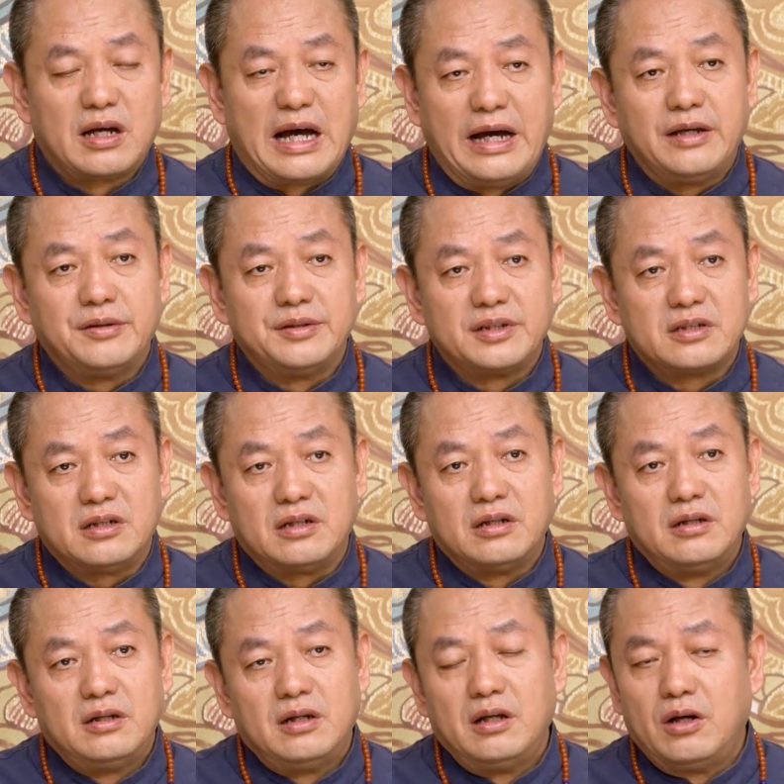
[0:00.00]
Or,
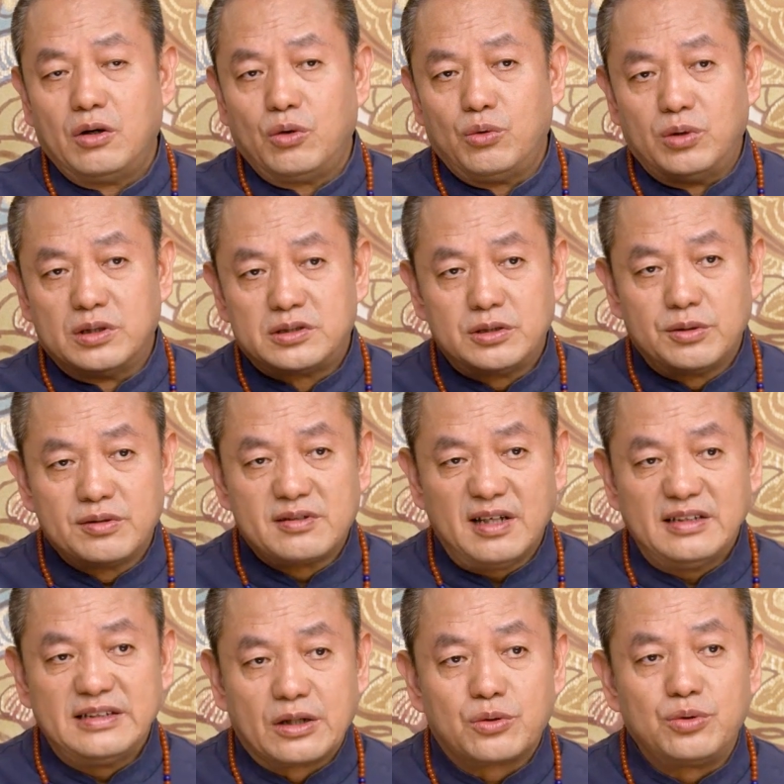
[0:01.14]
your 3 years of
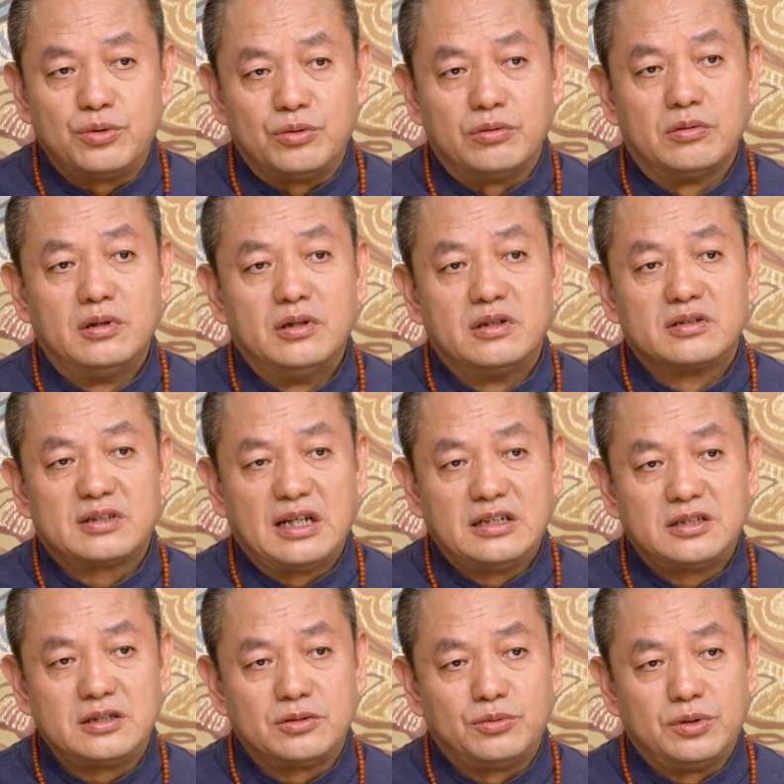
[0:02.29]
hardships bring you
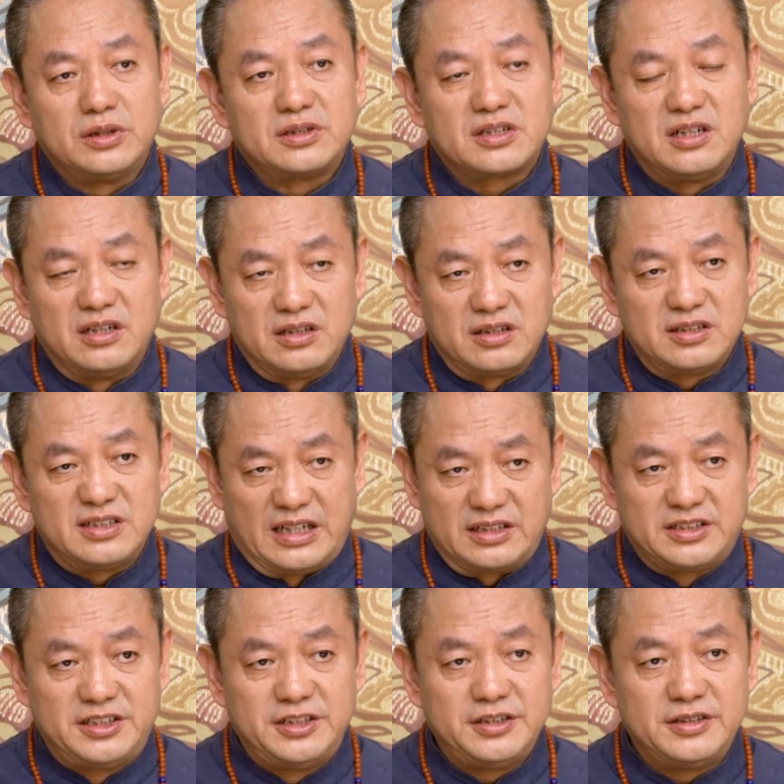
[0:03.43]
70 years of good
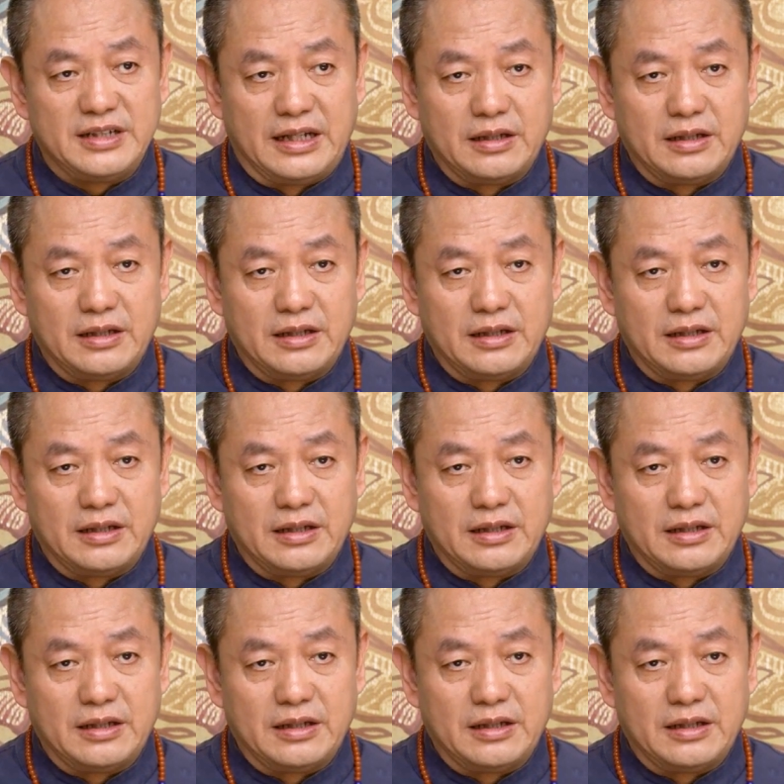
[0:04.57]
life.